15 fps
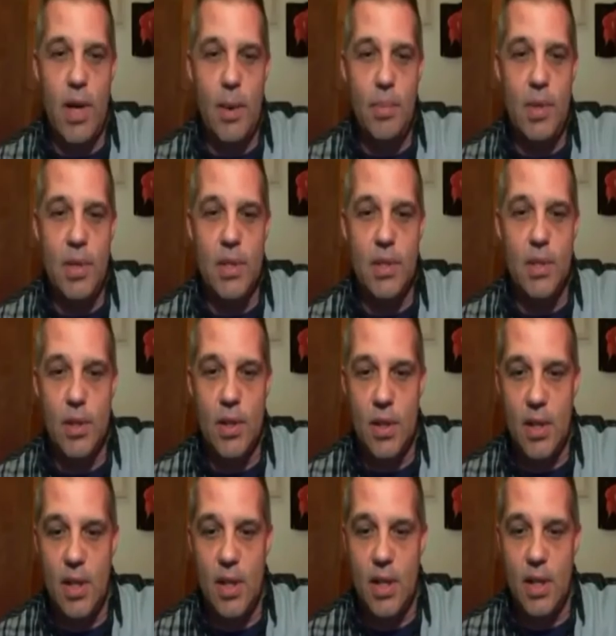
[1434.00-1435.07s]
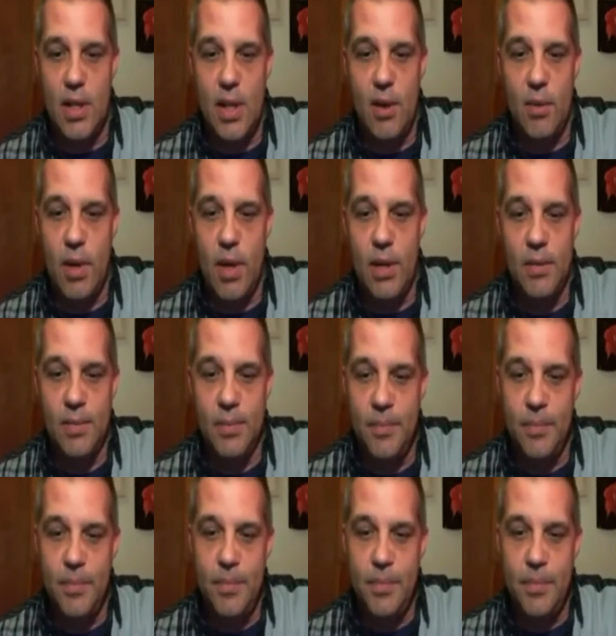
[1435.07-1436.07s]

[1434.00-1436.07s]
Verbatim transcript: are your opt ins looking like at that rate?